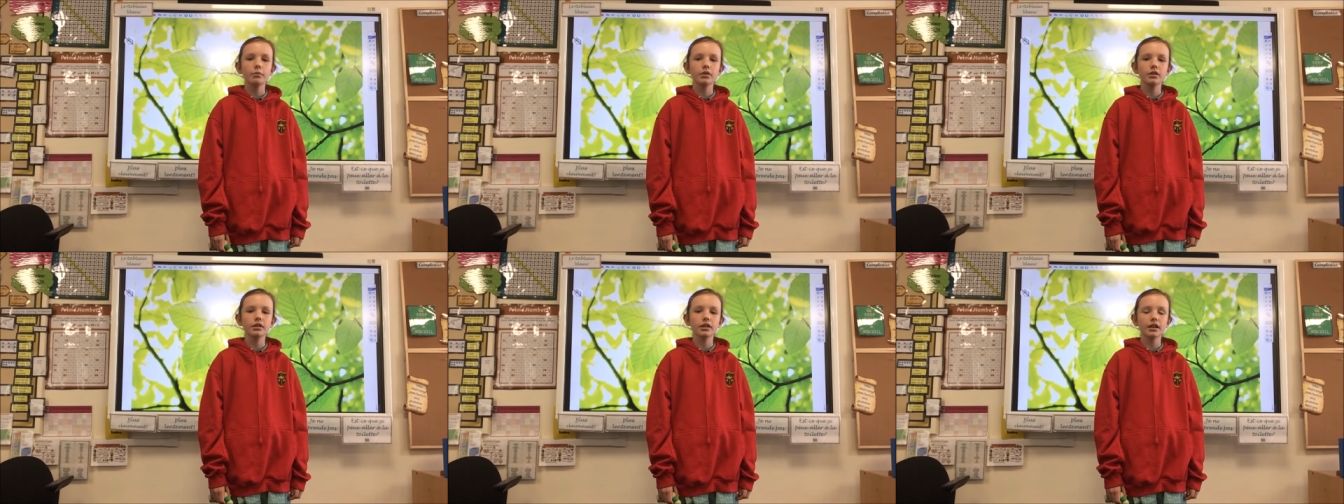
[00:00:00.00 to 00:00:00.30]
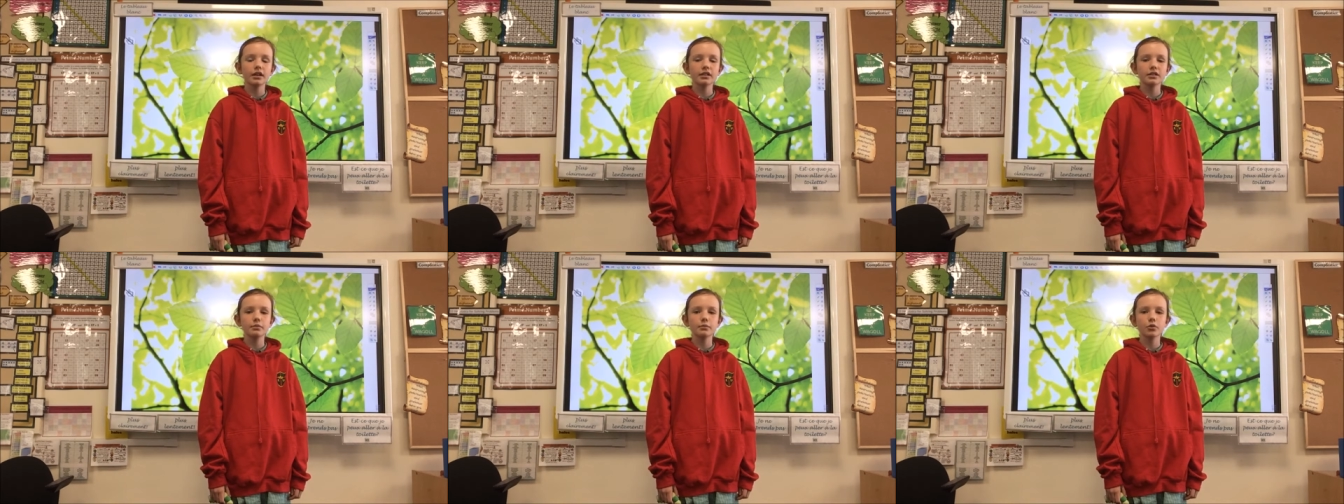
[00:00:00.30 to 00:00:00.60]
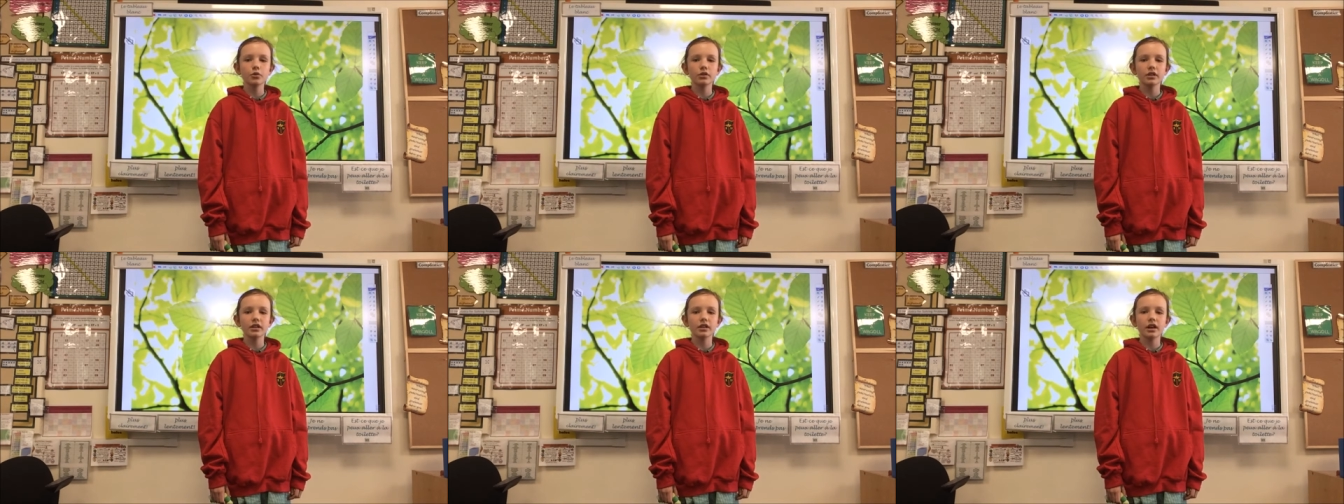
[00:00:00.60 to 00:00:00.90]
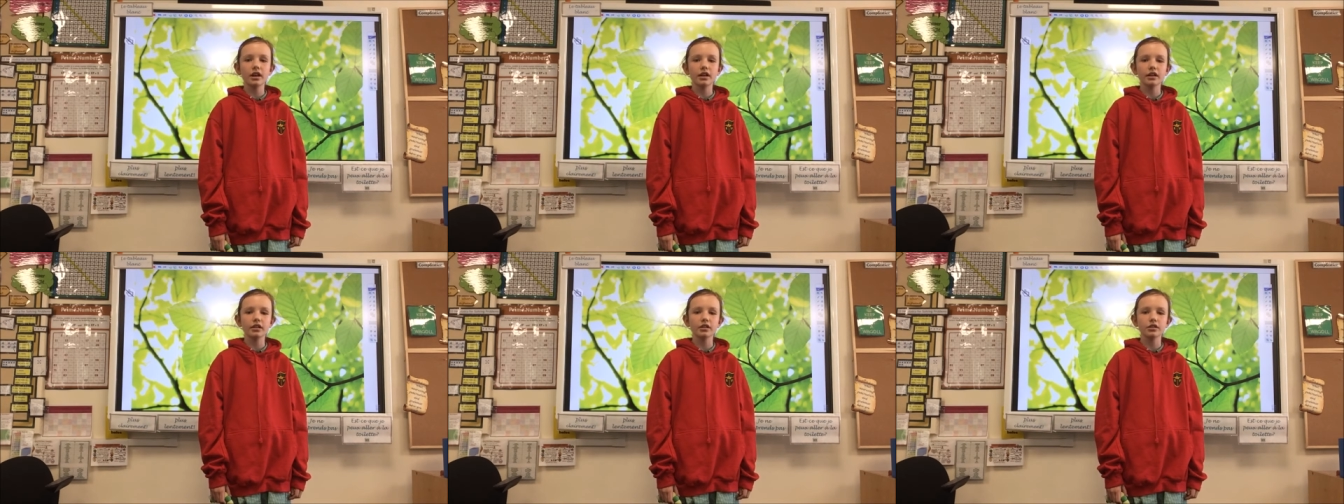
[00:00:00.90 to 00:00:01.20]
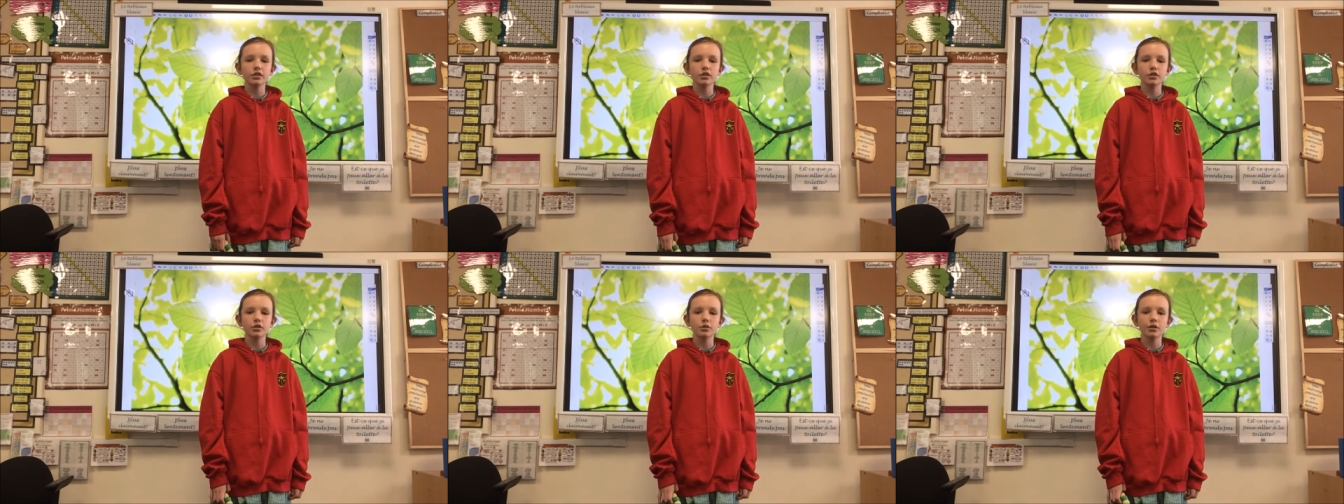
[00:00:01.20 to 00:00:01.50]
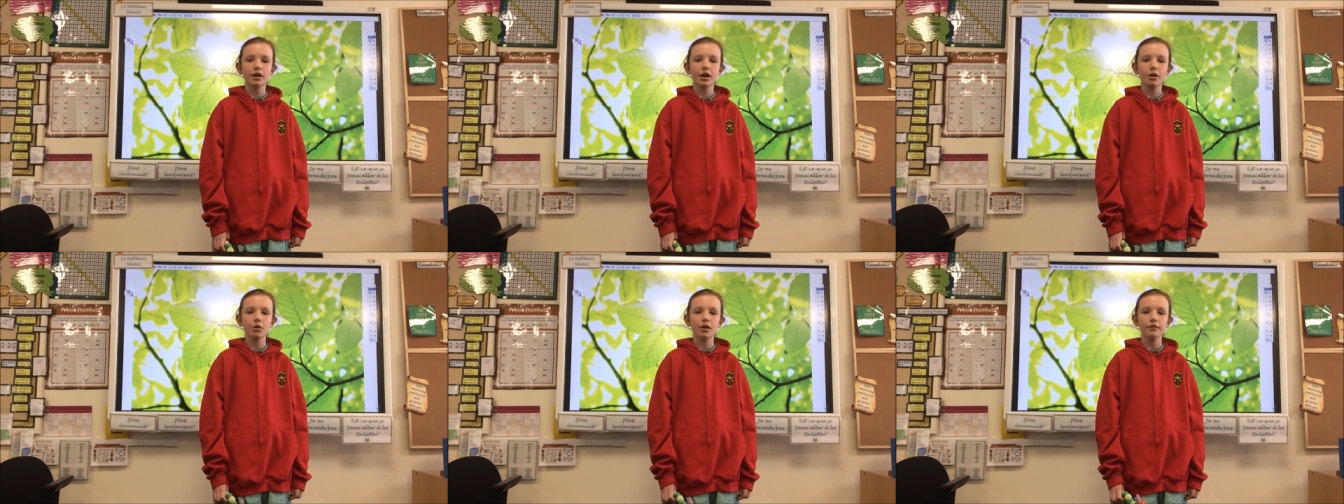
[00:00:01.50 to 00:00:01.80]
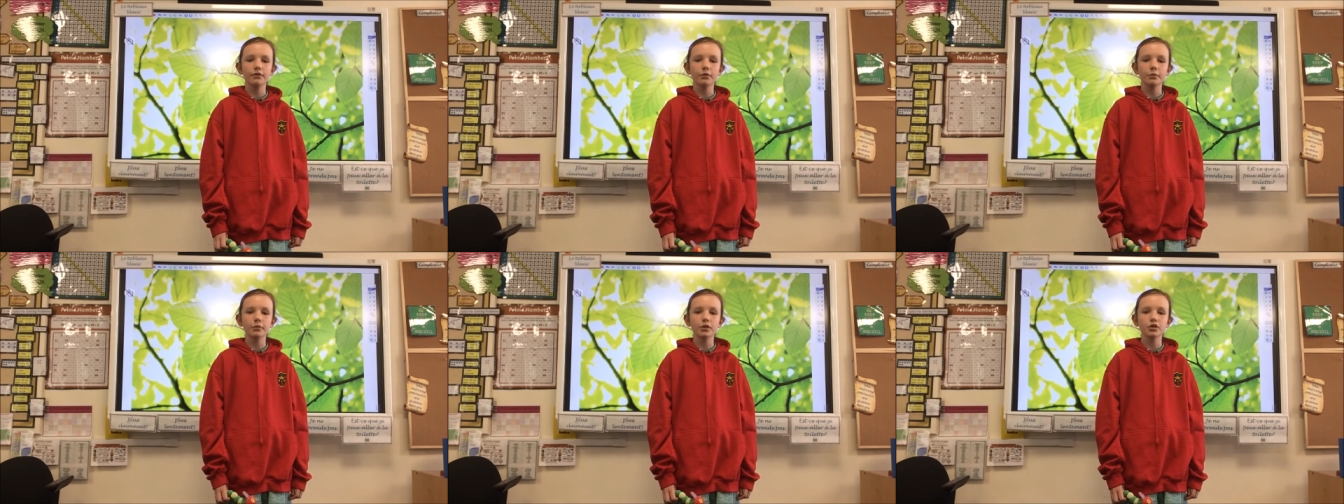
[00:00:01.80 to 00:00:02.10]
but that is more than I can do
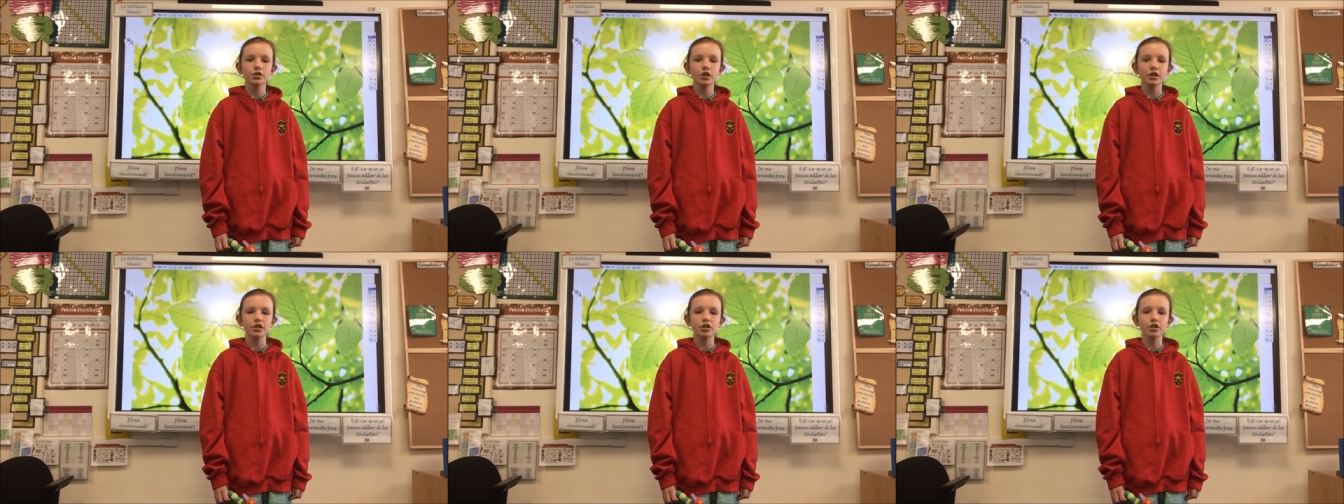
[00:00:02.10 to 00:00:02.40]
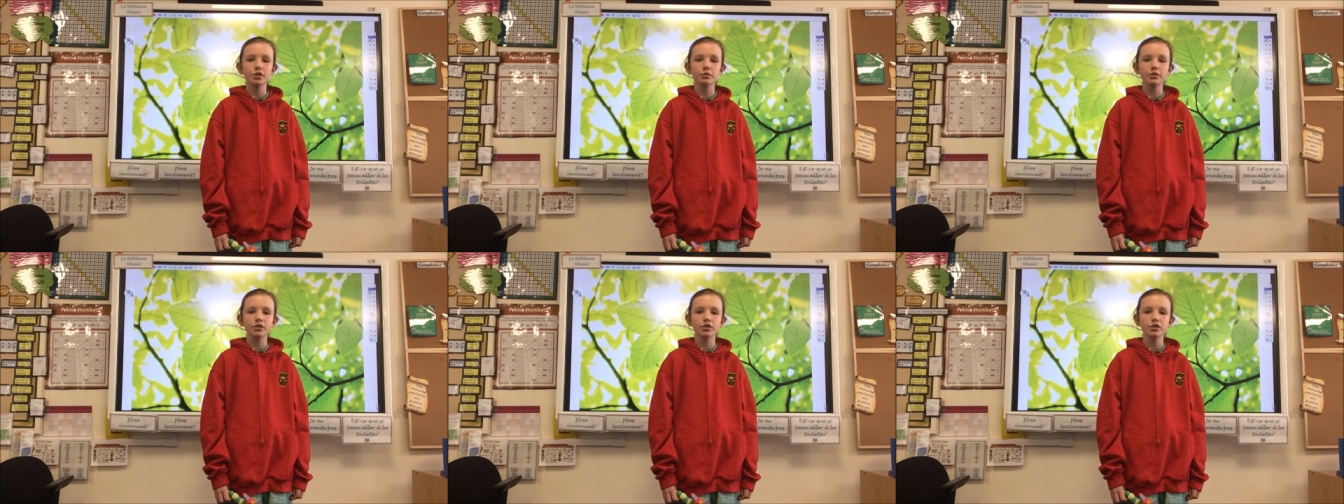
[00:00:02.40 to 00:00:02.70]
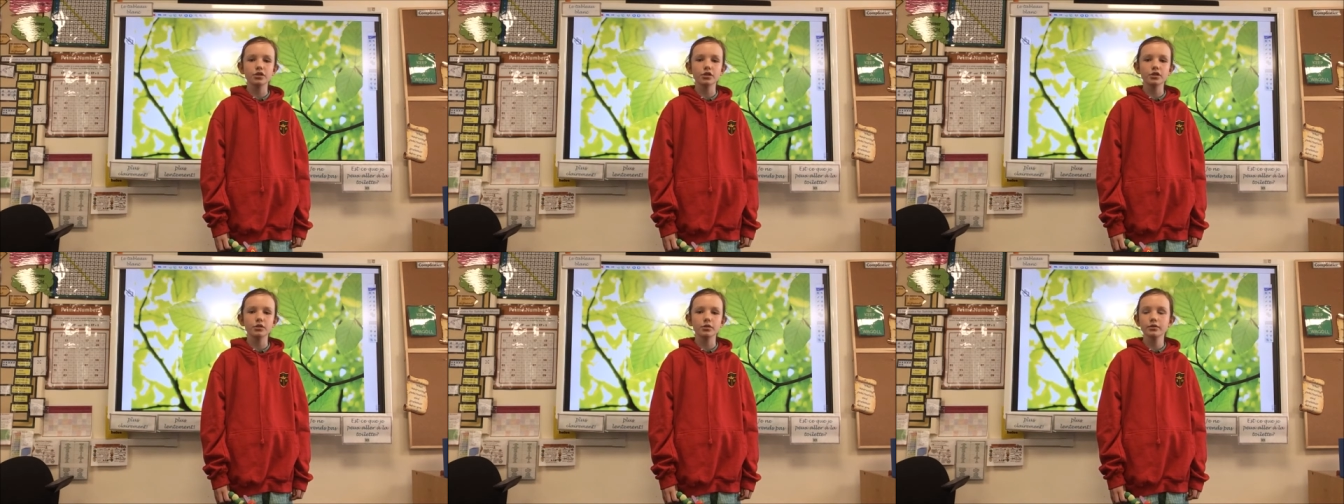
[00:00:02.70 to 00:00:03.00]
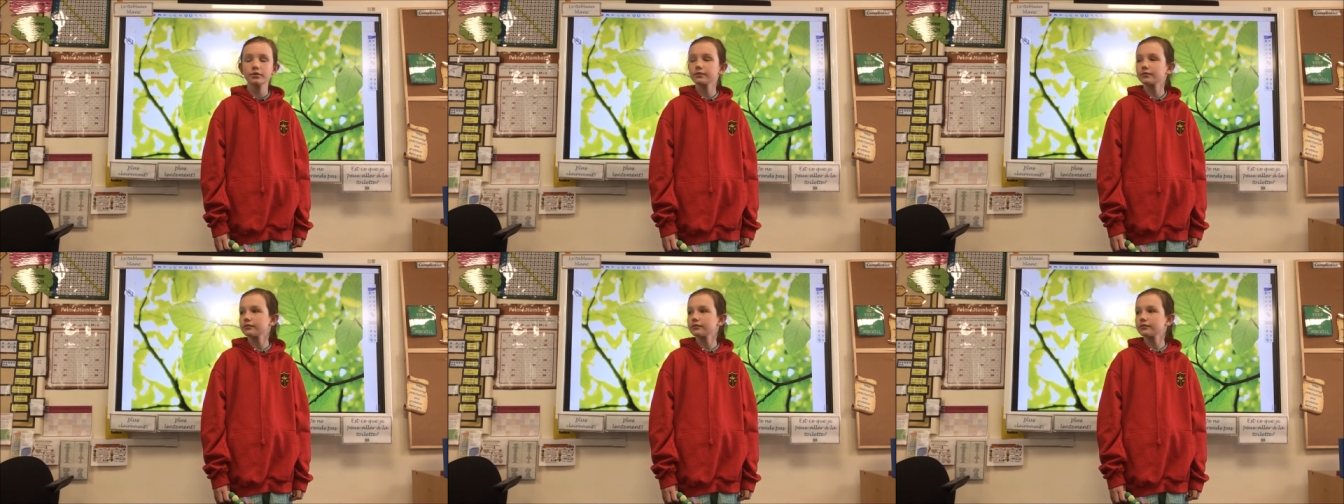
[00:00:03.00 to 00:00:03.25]
however much I chew and chew.